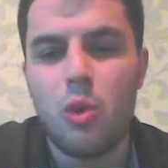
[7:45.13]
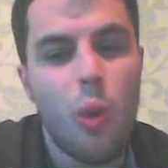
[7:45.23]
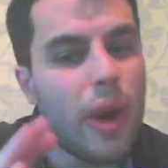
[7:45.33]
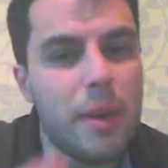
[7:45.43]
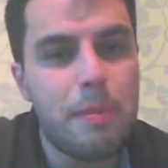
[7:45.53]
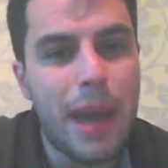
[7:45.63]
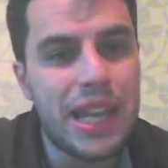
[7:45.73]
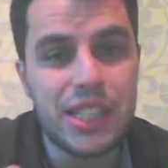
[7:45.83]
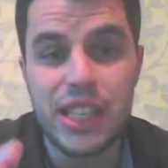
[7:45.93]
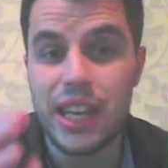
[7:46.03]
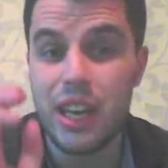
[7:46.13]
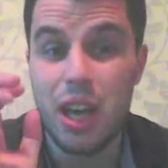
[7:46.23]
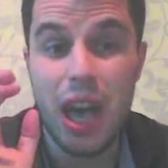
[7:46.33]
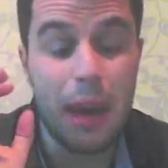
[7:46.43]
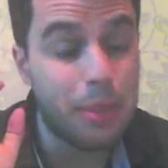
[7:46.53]
quite a basic
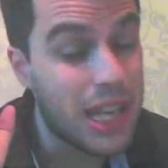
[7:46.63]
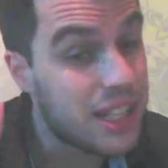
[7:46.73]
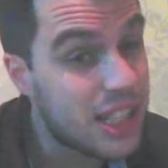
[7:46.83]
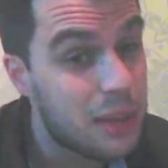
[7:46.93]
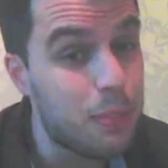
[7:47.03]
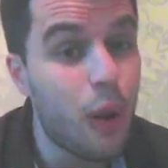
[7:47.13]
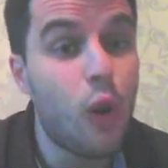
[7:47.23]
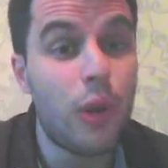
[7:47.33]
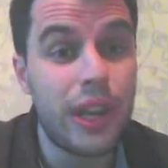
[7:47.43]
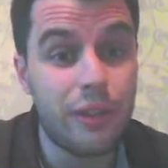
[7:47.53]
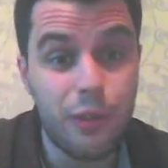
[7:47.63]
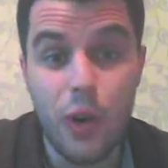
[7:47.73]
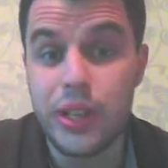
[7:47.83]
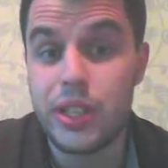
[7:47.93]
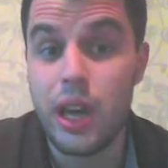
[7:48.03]
and potentially plodding
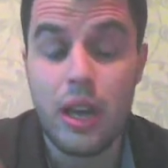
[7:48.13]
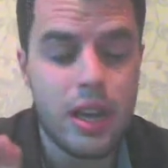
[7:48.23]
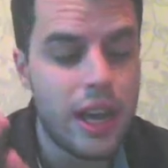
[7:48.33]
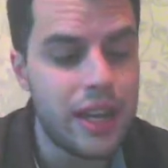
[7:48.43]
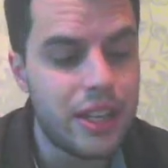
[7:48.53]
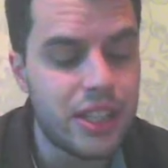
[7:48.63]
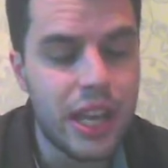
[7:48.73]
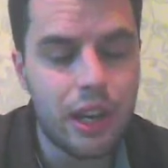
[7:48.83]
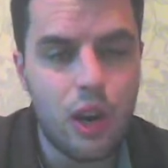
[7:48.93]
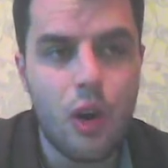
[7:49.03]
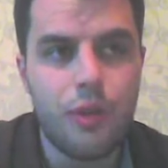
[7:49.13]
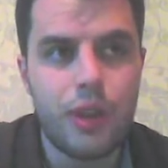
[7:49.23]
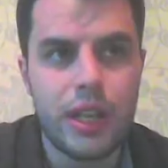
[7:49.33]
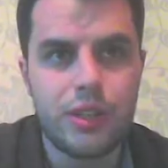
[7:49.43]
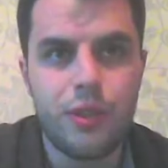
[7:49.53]
fighter in the second half
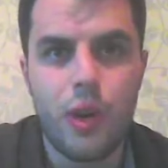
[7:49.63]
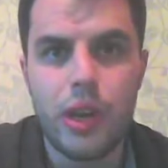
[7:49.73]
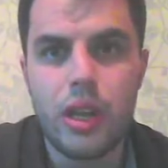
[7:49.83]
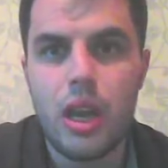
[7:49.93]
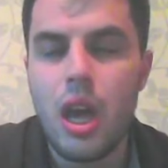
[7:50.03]
of this fight.